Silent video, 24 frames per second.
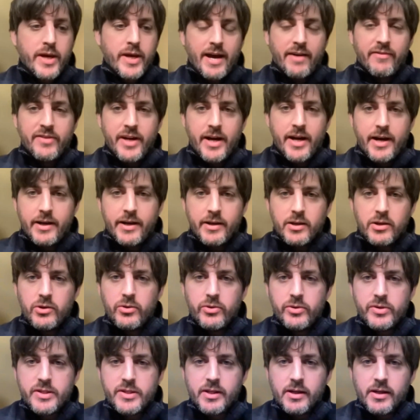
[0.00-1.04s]
have not
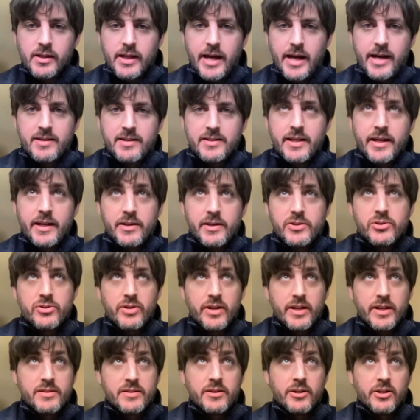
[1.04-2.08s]
used the lactate
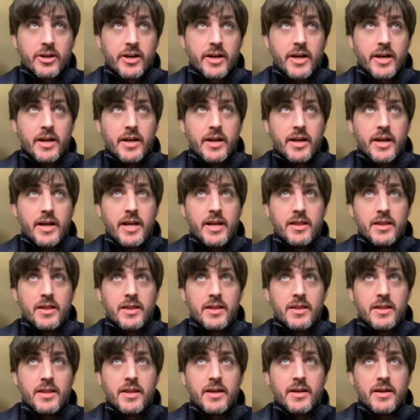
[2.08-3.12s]
tracer
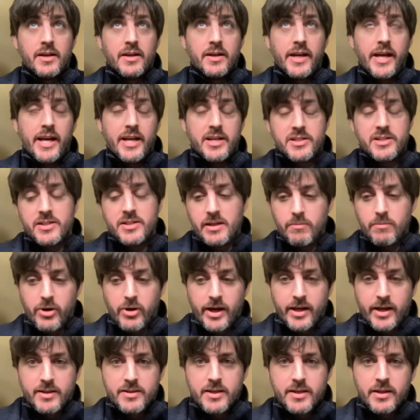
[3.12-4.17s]
in the HD
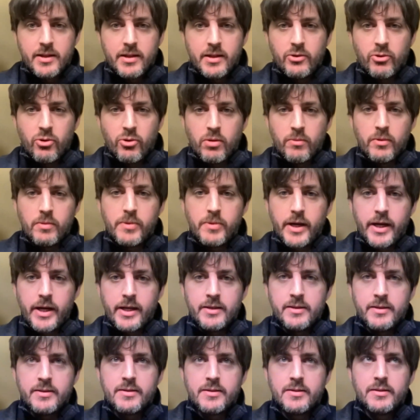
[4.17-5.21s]
brains. In the normal
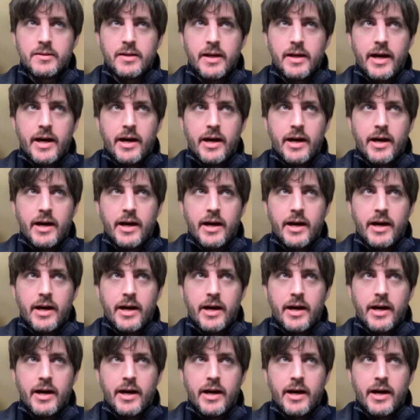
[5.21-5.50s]
brains,